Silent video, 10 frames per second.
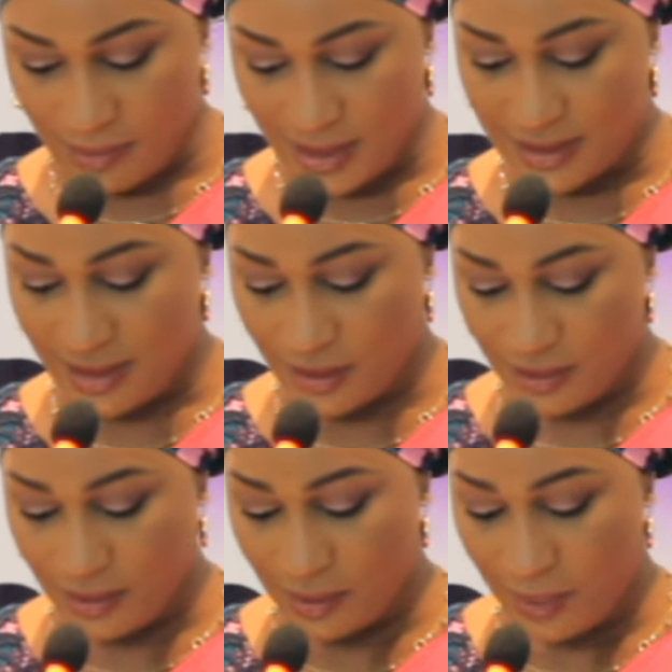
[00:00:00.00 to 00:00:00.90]
must
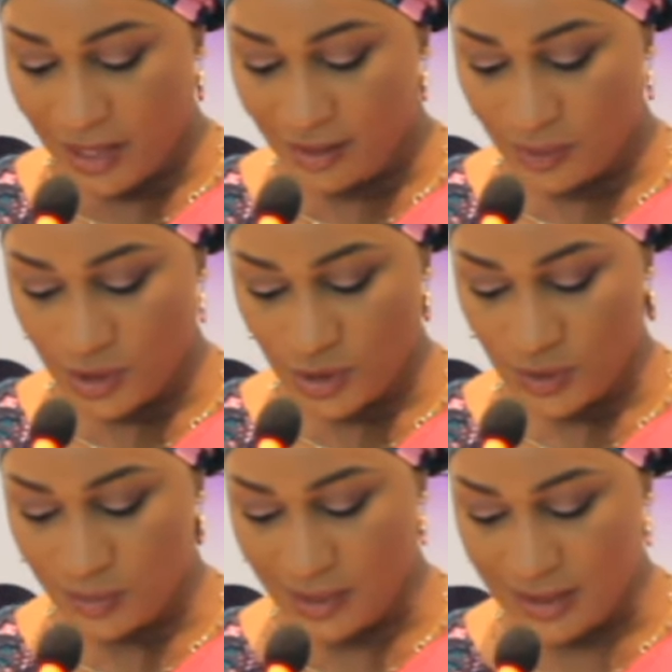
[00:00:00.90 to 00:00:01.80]
the path we
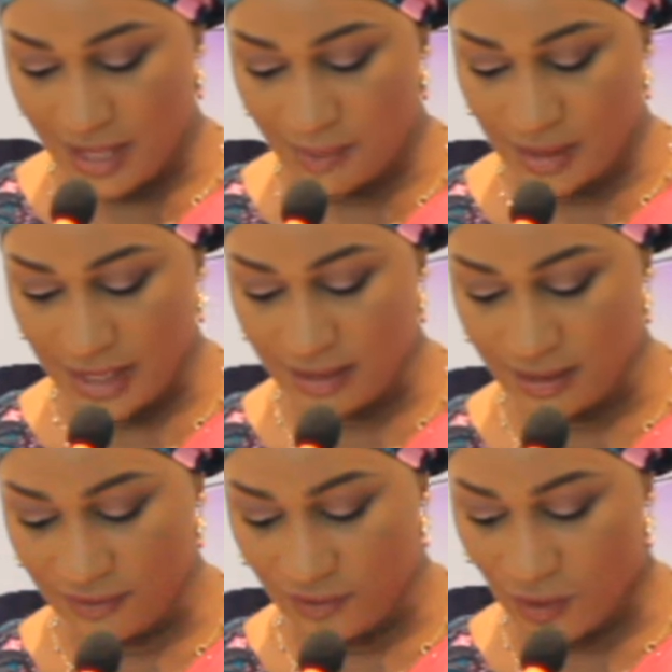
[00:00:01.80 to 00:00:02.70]
choose must emulate
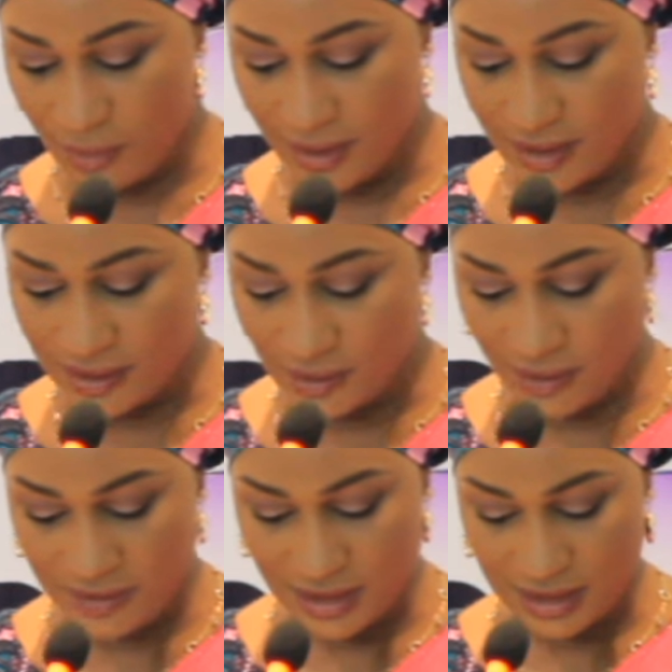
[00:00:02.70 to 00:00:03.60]
the forebears who
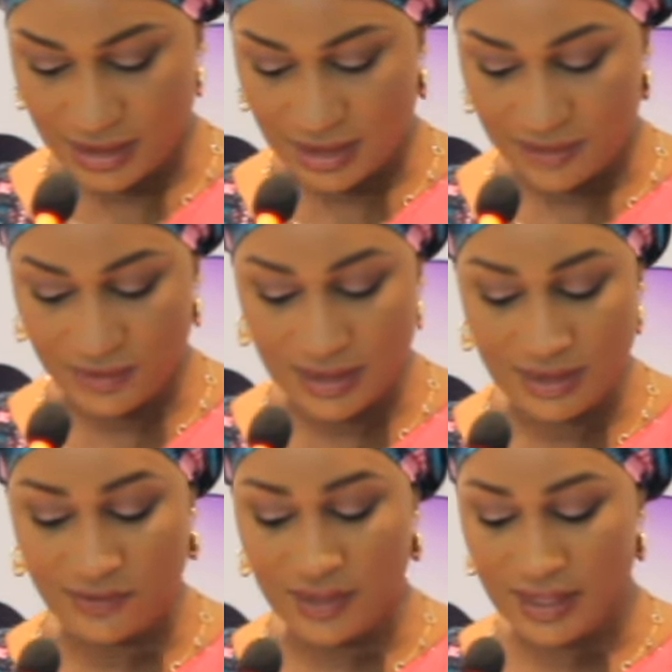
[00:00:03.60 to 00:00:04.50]
have successfully
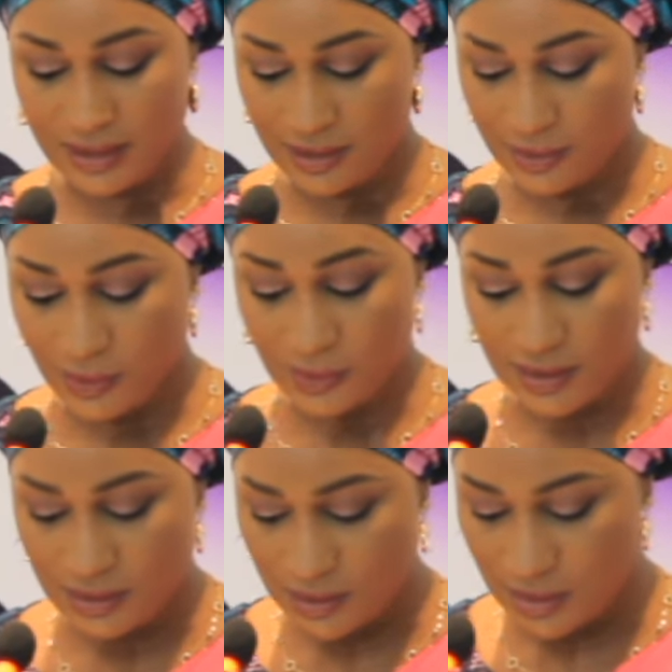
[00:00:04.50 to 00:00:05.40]
defined their
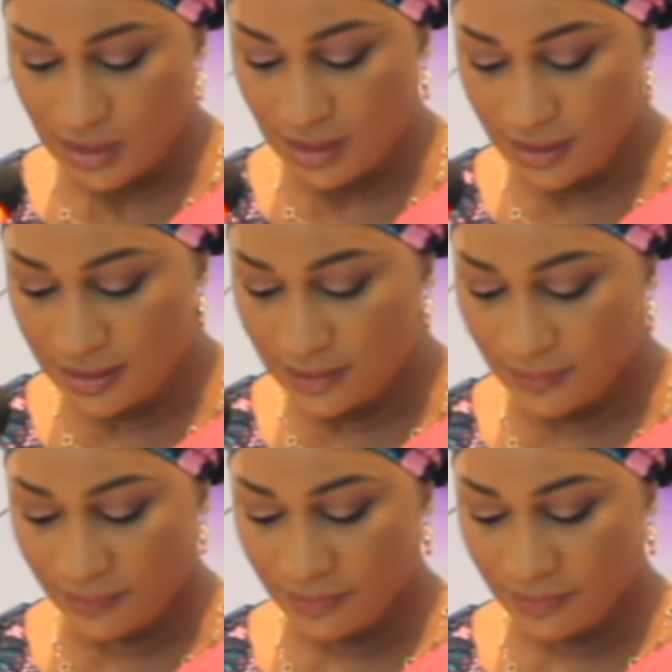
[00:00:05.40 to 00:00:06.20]
roles in society.